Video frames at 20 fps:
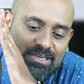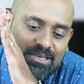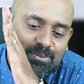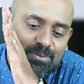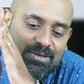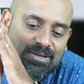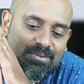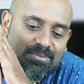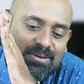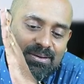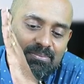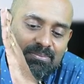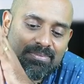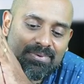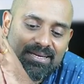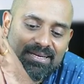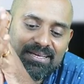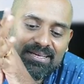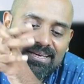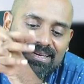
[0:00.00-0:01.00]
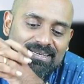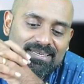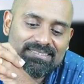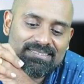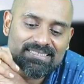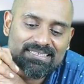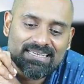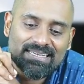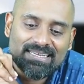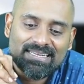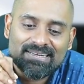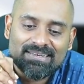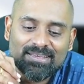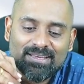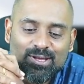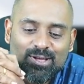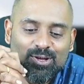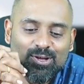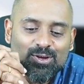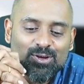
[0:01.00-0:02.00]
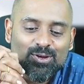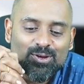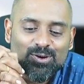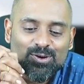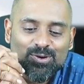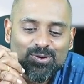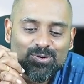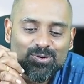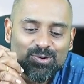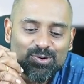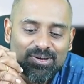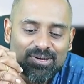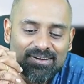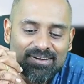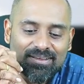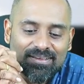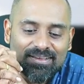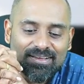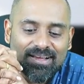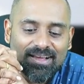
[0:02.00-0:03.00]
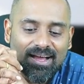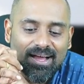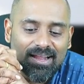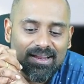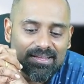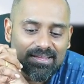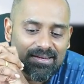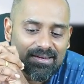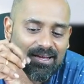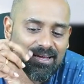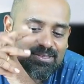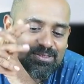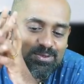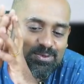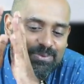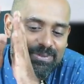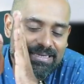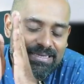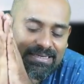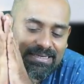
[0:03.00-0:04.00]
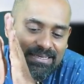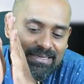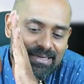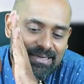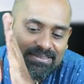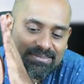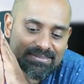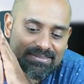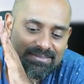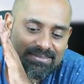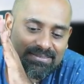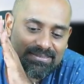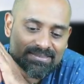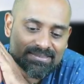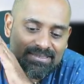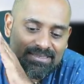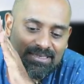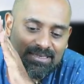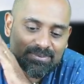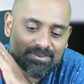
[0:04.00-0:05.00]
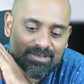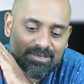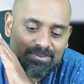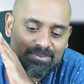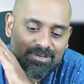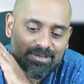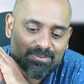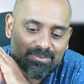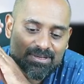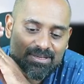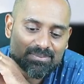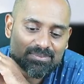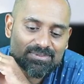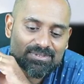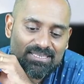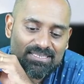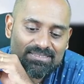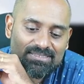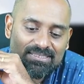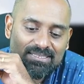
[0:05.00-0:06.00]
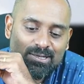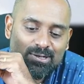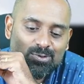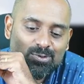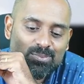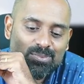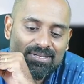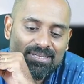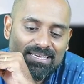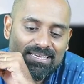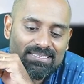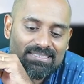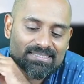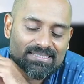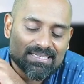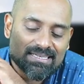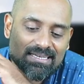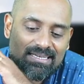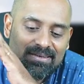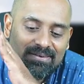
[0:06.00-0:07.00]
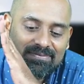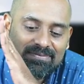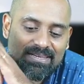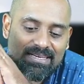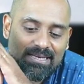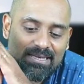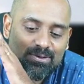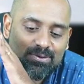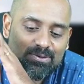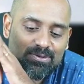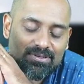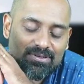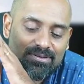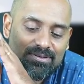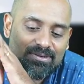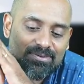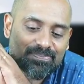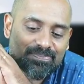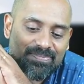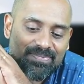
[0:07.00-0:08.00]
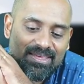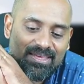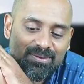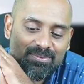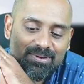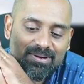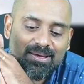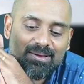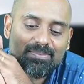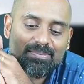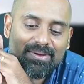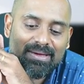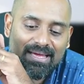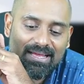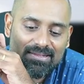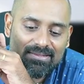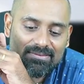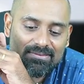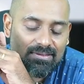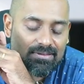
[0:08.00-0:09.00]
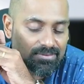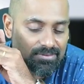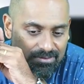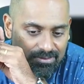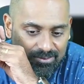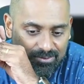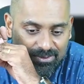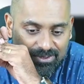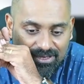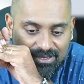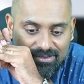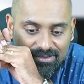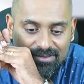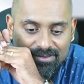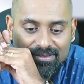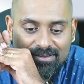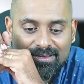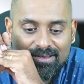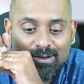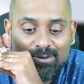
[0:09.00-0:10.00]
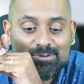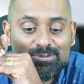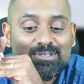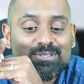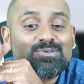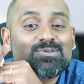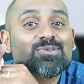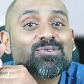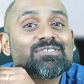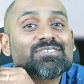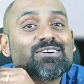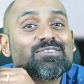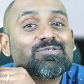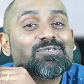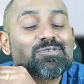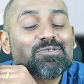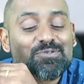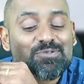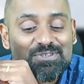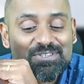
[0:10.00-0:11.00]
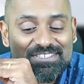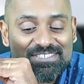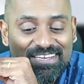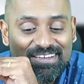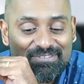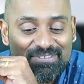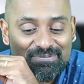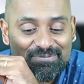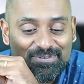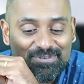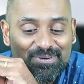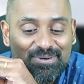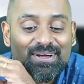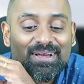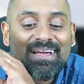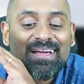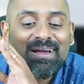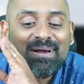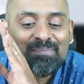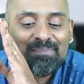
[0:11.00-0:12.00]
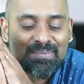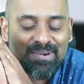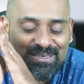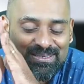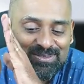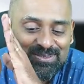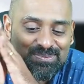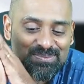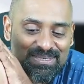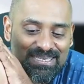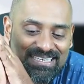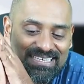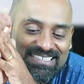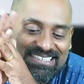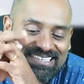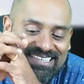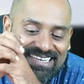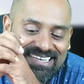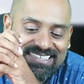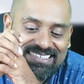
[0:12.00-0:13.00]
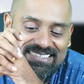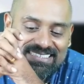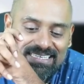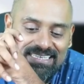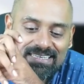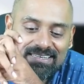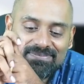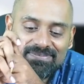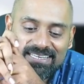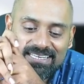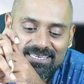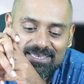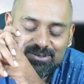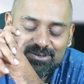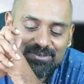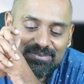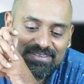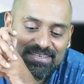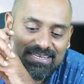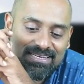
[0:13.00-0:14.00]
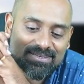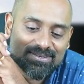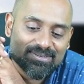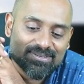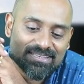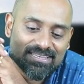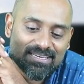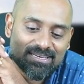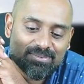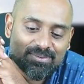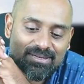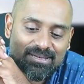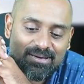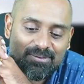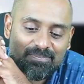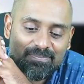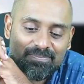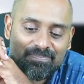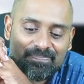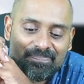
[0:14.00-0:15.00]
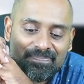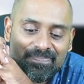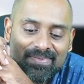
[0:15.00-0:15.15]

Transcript: Keep it up. Ambili, 18. Good. Kali Raj, 20. Excellent. Keep it up. Keep it up. Jessna Noble, 18. Very good. Keep it up. Okay. I was just going to say 4374. Manju Merita, 18. Very good, very good. Keep it up.